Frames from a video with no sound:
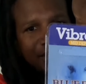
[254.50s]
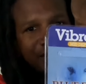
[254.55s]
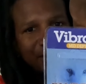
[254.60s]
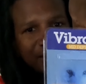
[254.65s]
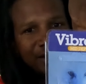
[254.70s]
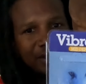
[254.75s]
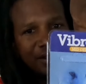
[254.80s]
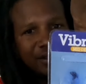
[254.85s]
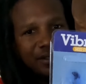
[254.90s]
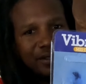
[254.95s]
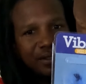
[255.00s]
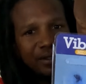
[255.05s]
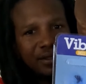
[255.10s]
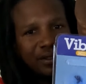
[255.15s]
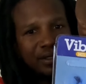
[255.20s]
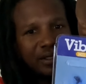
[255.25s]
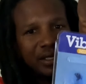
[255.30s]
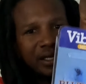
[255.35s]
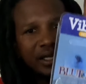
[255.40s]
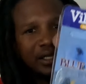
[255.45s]
here?
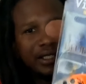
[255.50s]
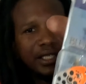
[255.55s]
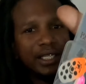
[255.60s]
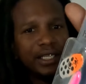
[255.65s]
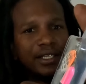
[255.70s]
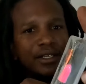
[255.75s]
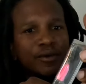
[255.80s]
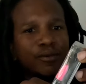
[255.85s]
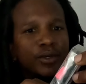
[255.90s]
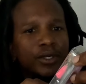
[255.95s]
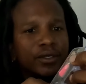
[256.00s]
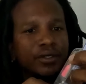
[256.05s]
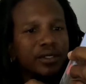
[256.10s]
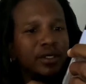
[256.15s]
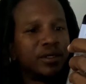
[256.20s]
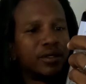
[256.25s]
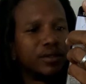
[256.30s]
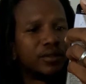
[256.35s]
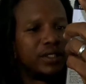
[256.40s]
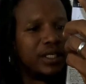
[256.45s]
I think it'll
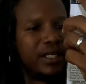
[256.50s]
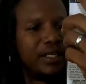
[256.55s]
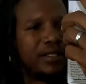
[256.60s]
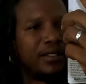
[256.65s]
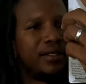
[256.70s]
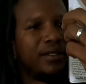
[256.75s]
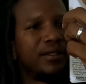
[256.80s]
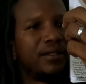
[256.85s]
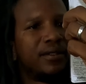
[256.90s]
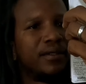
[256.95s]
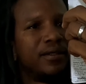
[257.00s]
work all day.